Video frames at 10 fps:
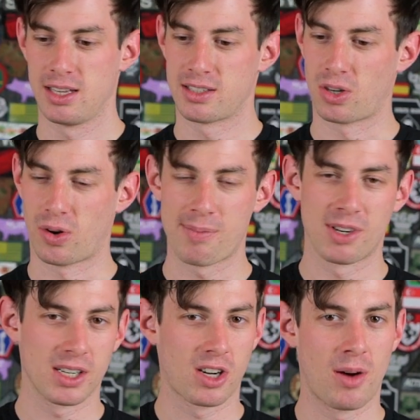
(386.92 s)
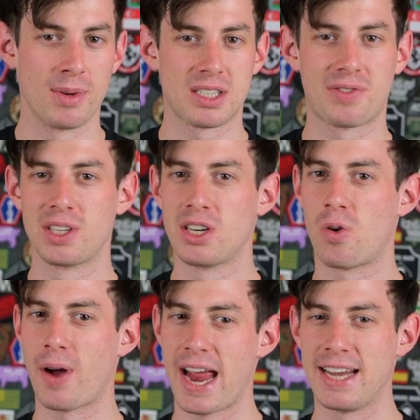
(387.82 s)
So let me know in the comments if you
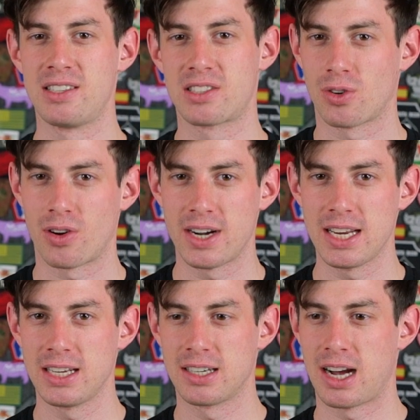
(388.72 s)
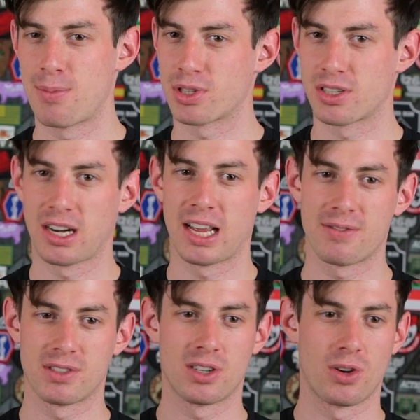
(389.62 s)
know any story. I personally
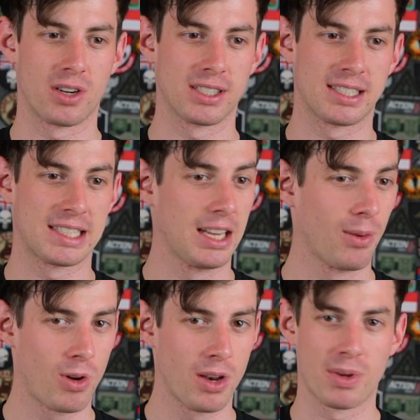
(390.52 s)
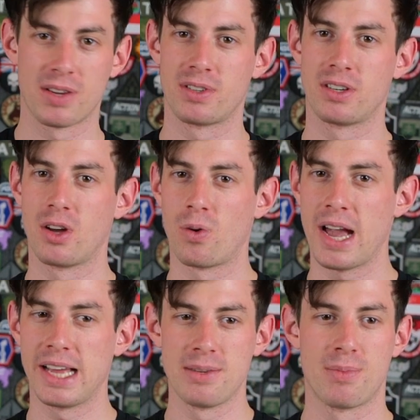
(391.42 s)
haven't heard a single one, but if you
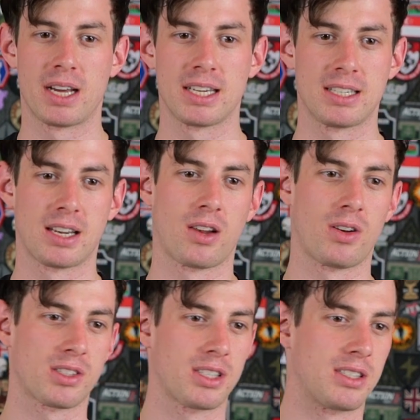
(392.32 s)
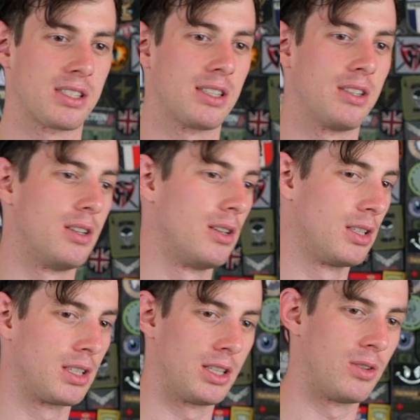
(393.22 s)
know anybody that lost his,
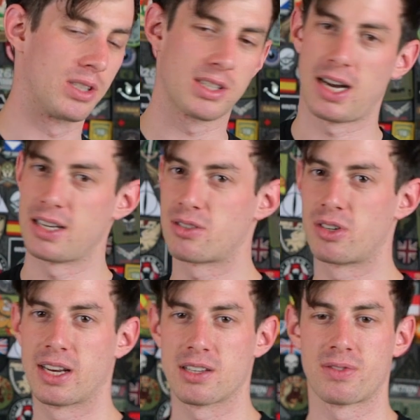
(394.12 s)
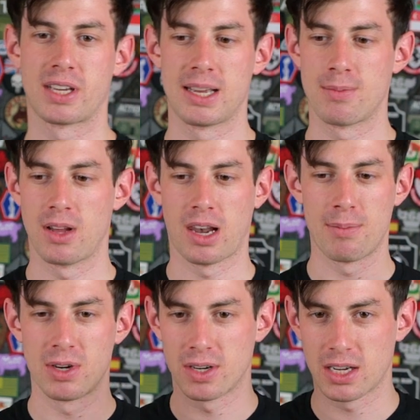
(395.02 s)
his eyes during the Airsoft game,
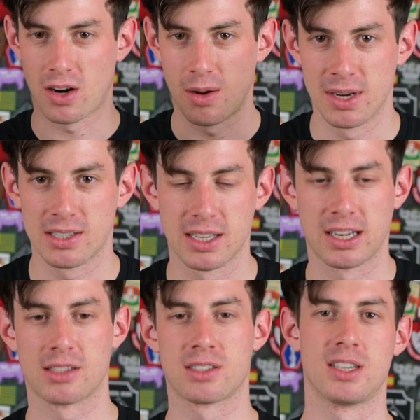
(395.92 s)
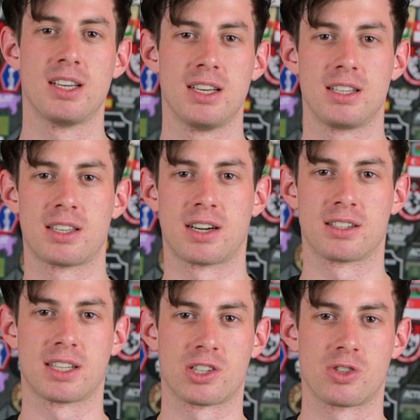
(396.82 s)
let me know in the comments and let's start a
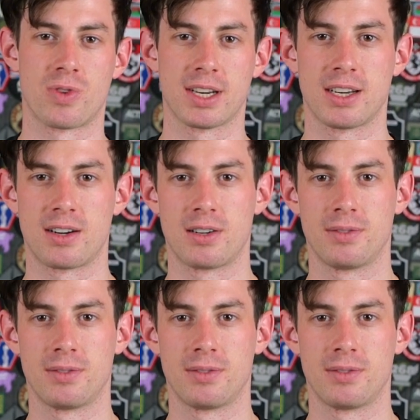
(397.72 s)
discussion right there.